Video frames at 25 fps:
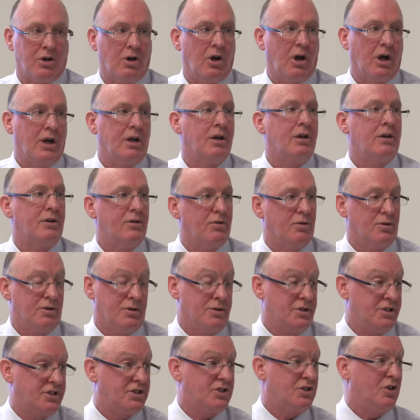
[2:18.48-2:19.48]
site, or
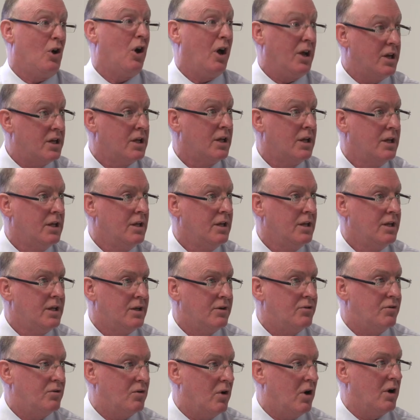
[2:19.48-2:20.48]
the site,
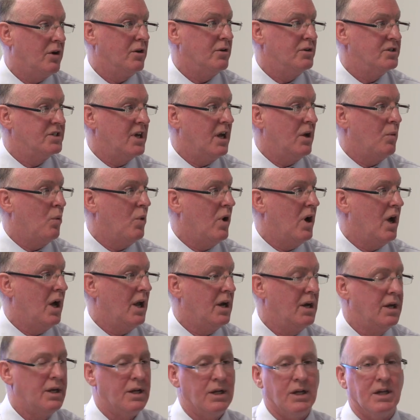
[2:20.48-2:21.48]
right on day
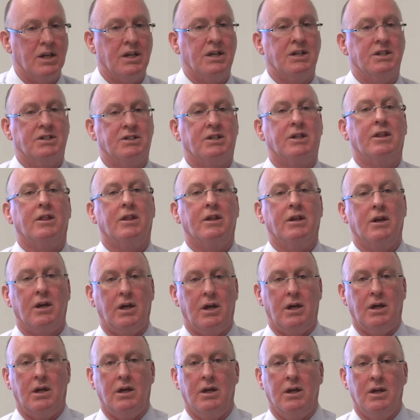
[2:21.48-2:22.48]
one is
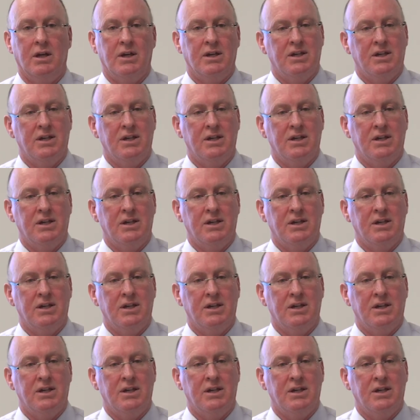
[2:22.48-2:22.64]
the